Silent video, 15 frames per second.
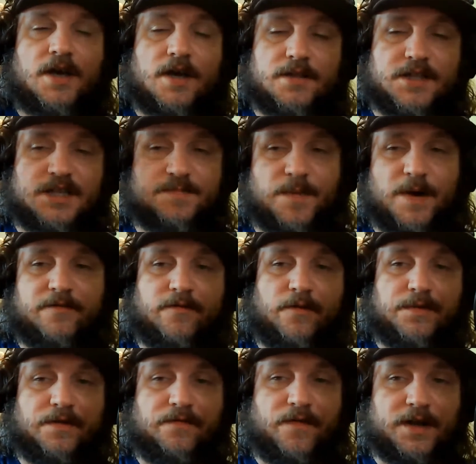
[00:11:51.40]
despite
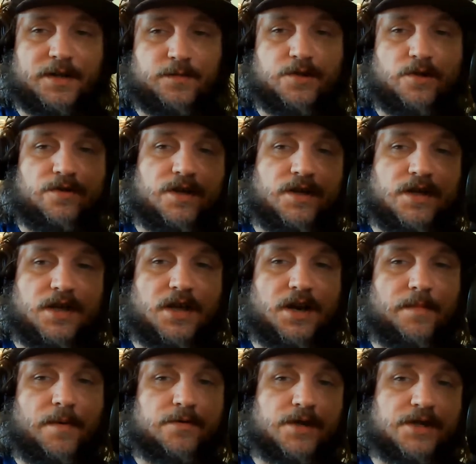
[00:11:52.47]
from the fact we're talking here
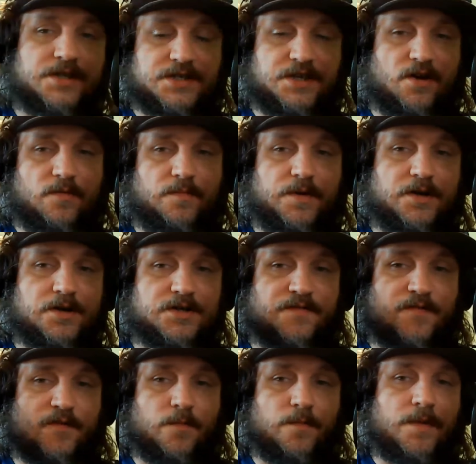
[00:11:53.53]
about SEO, because
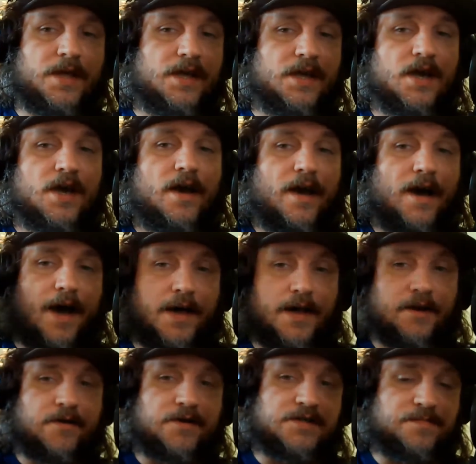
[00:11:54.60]
for me,
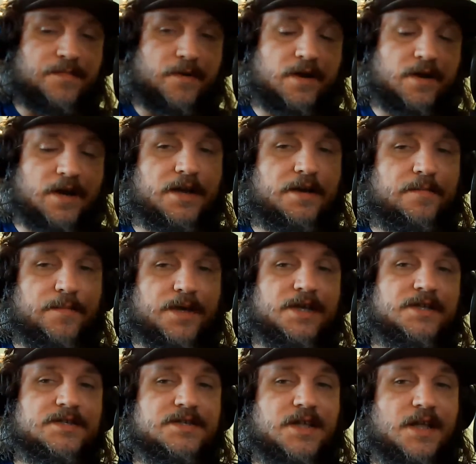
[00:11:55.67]
higher cost per click
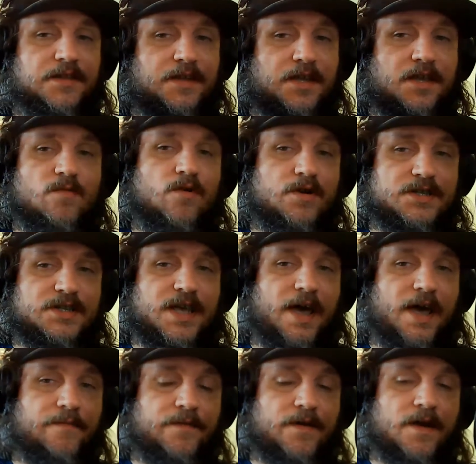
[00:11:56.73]
means that keywords
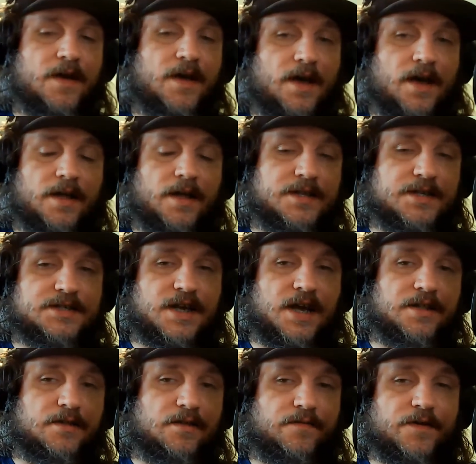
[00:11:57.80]
have this
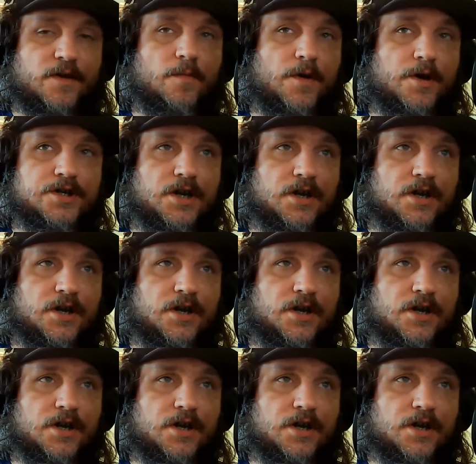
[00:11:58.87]
kind of commercial